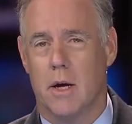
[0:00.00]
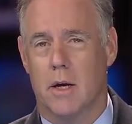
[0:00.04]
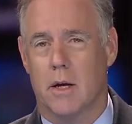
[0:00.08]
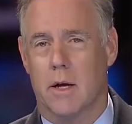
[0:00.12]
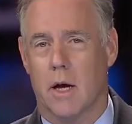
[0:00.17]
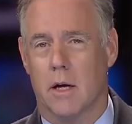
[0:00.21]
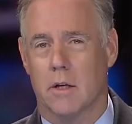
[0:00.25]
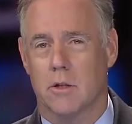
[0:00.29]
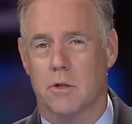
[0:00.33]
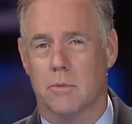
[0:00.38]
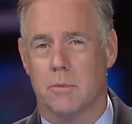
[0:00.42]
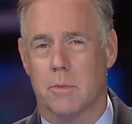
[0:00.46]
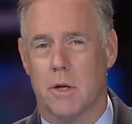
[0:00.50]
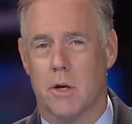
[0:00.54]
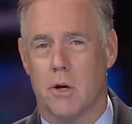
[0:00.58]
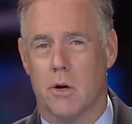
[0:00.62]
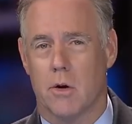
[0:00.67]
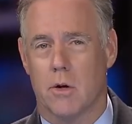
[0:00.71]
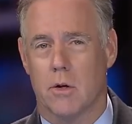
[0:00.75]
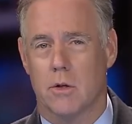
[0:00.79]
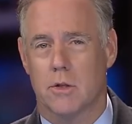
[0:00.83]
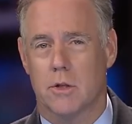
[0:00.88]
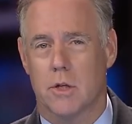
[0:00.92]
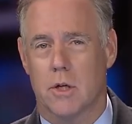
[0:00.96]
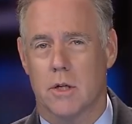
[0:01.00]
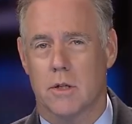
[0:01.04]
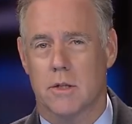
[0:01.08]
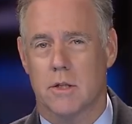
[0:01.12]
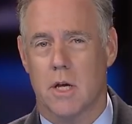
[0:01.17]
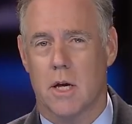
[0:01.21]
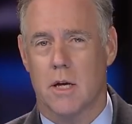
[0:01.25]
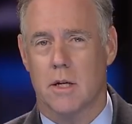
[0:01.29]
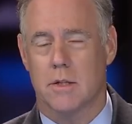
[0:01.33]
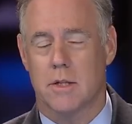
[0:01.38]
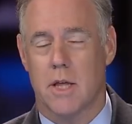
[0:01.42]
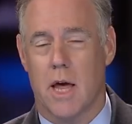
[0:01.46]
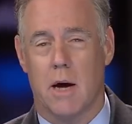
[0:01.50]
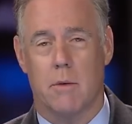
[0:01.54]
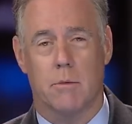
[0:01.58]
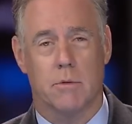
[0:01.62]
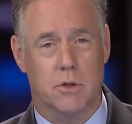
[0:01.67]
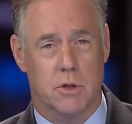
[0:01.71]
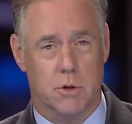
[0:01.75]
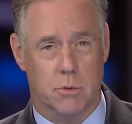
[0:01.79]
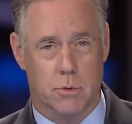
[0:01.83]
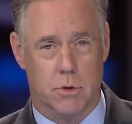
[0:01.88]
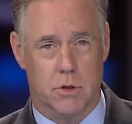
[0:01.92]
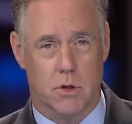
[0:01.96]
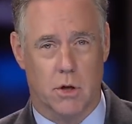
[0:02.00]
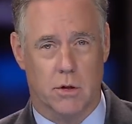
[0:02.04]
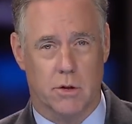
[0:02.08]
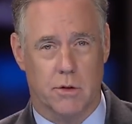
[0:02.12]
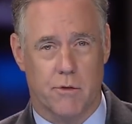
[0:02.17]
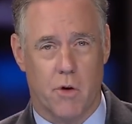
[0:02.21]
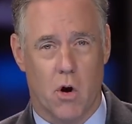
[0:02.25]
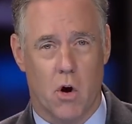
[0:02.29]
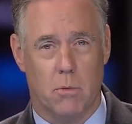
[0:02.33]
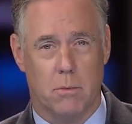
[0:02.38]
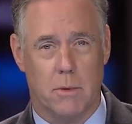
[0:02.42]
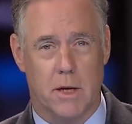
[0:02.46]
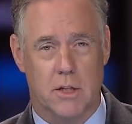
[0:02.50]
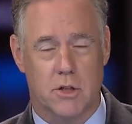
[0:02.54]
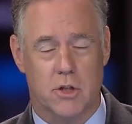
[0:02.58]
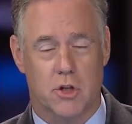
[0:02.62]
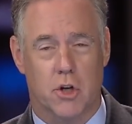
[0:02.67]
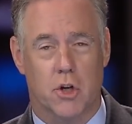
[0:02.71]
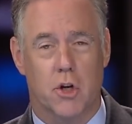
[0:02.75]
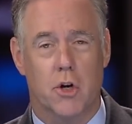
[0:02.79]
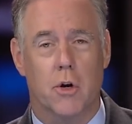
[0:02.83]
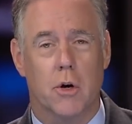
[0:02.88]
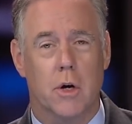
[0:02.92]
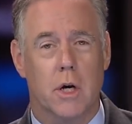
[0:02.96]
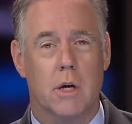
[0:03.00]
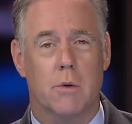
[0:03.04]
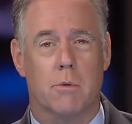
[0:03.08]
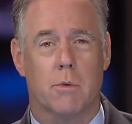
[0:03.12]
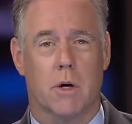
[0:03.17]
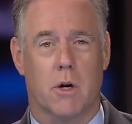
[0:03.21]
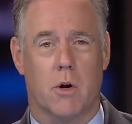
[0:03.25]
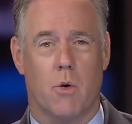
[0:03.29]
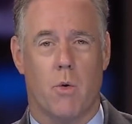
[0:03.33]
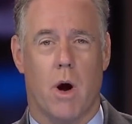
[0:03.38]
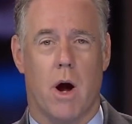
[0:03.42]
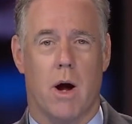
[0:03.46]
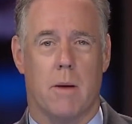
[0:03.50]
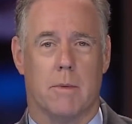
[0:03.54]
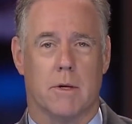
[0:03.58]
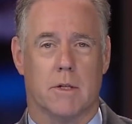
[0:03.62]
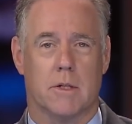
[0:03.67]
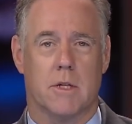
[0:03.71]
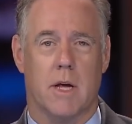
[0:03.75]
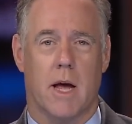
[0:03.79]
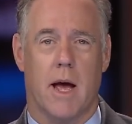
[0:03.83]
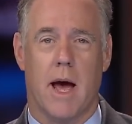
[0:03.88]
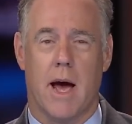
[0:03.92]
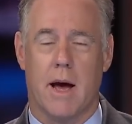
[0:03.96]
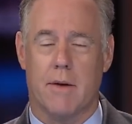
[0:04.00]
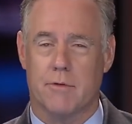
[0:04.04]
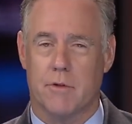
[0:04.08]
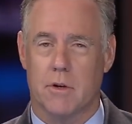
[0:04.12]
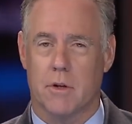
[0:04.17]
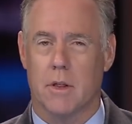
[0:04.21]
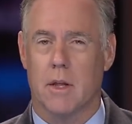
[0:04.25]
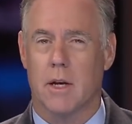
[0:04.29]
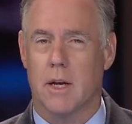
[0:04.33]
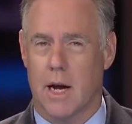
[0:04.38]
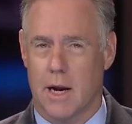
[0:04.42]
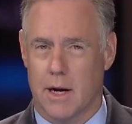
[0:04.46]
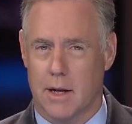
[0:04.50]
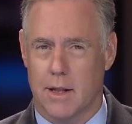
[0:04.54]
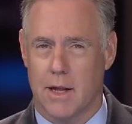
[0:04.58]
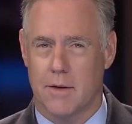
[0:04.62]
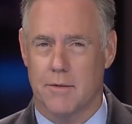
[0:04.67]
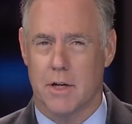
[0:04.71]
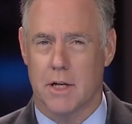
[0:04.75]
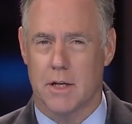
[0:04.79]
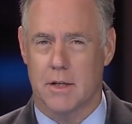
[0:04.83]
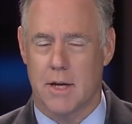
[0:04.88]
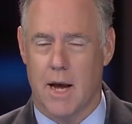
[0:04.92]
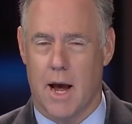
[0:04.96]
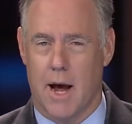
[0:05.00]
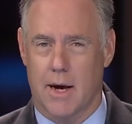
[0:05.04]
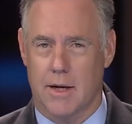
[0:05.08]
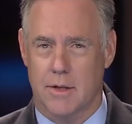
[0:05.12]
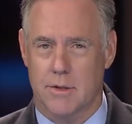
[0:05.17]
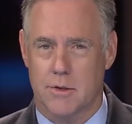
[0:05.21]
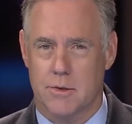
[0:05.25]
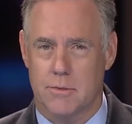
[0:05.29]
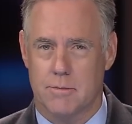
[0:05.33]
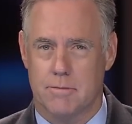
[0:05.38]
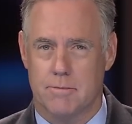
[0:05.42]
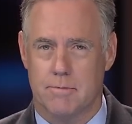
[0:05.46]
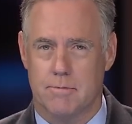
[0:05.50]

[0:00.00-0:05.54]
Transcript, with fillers: Councilman Nurse says that was the result of Homeland Security requirements after the 9 11 attacks.